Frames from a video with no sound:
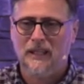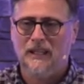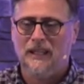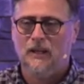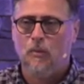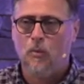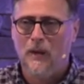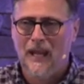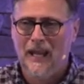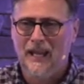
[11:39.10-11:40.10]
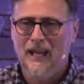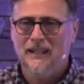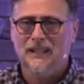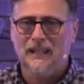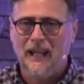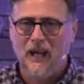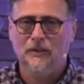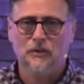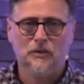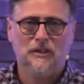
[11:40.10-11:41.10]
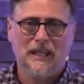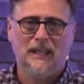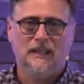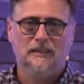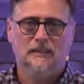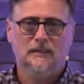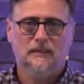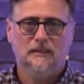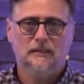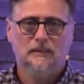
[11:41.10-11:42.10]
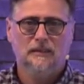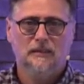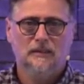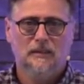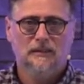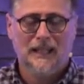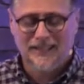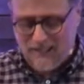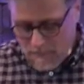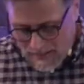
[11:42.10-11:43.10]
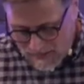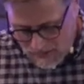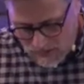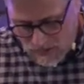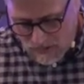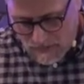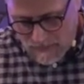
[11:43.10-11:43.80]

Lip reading: in a way that they understand. That's the message.